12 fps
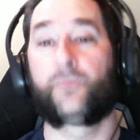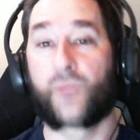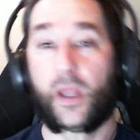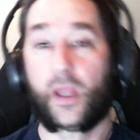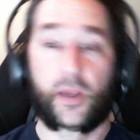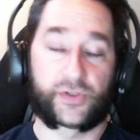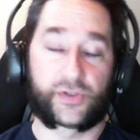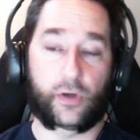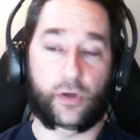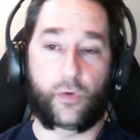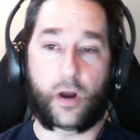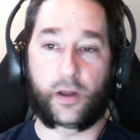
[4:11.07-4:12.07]
So
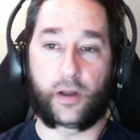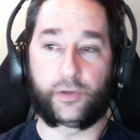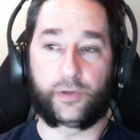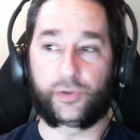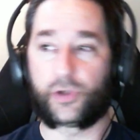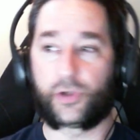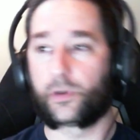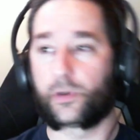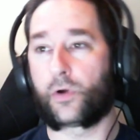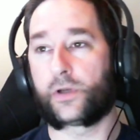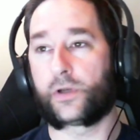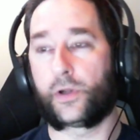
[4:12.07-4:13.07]
on show
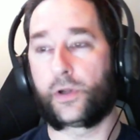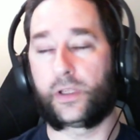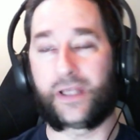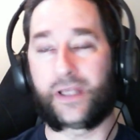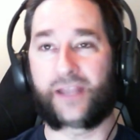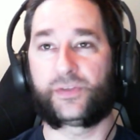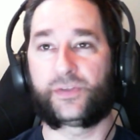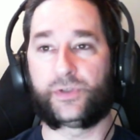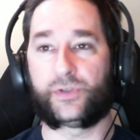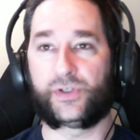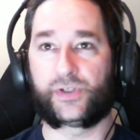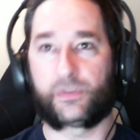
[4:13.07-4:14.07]
record nights, which
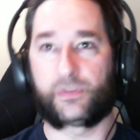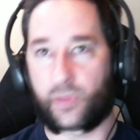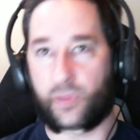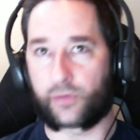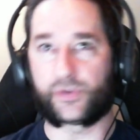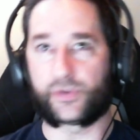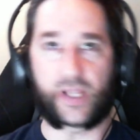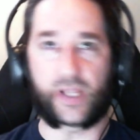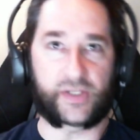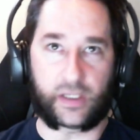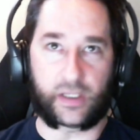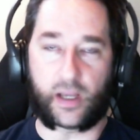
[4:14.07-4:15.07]
is Thursdays
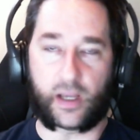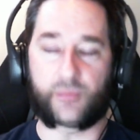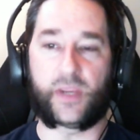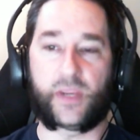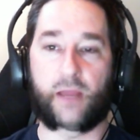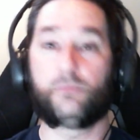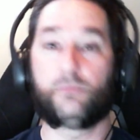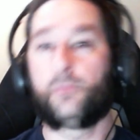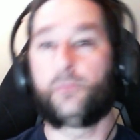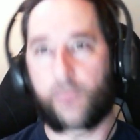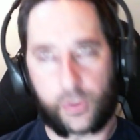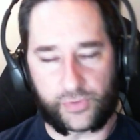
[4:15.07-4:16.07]
at 9 p.m.
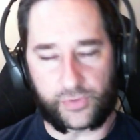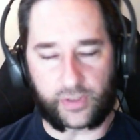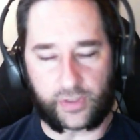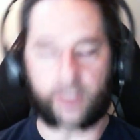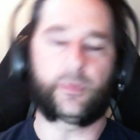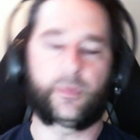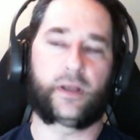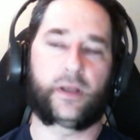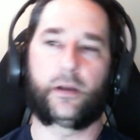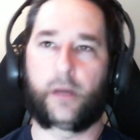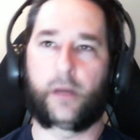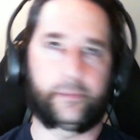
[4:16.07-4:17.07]
usually, depending
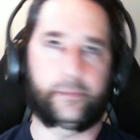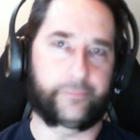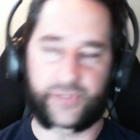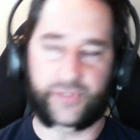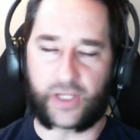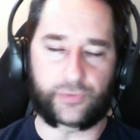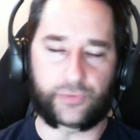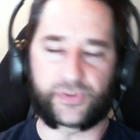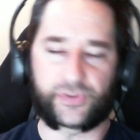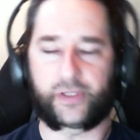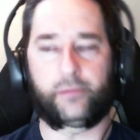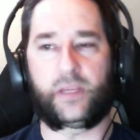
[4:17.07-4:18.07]
on schedules
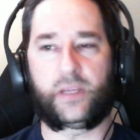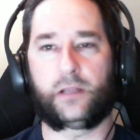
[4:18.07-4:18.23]
and me and...